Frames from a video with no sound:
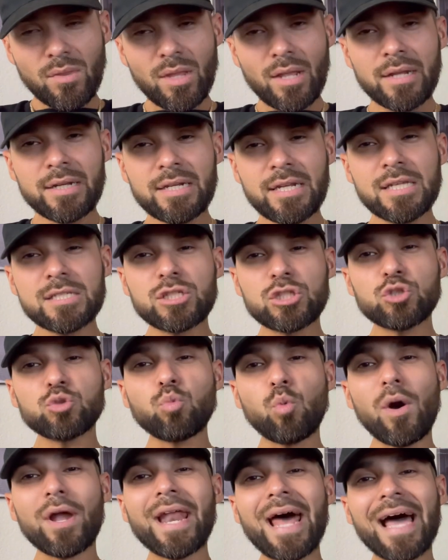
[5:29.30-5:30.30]
This is
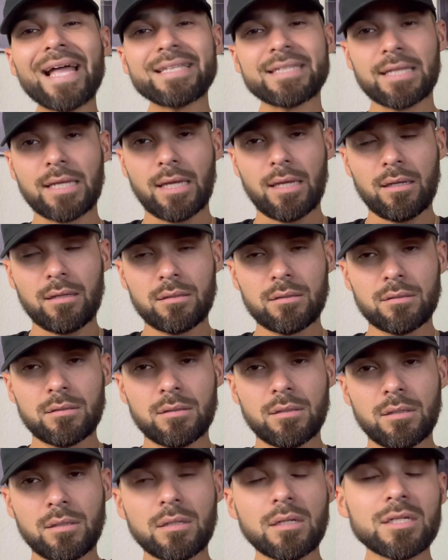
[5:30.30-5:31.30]
what I think.
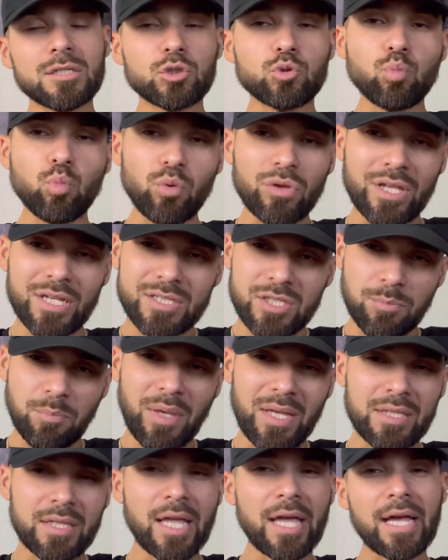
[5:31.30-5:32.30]
This is
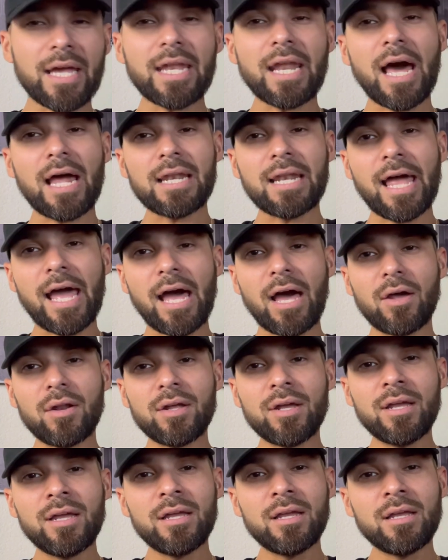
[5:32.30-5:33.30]
me thinking out
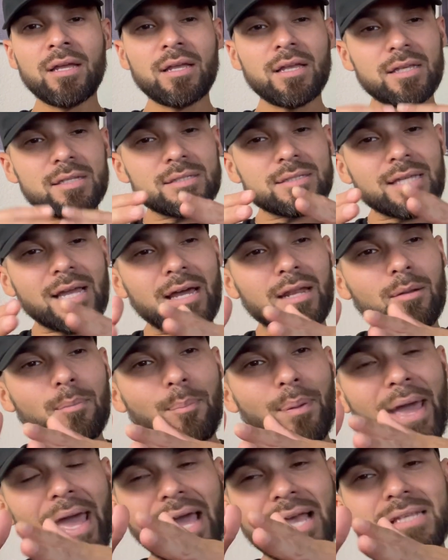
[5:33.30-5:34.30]
loud. It's time to
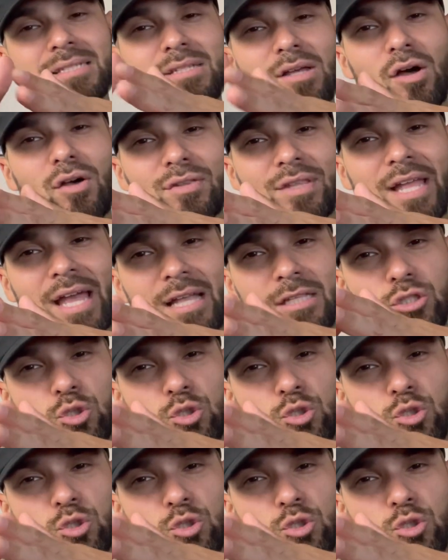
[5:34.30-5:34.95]
pass on that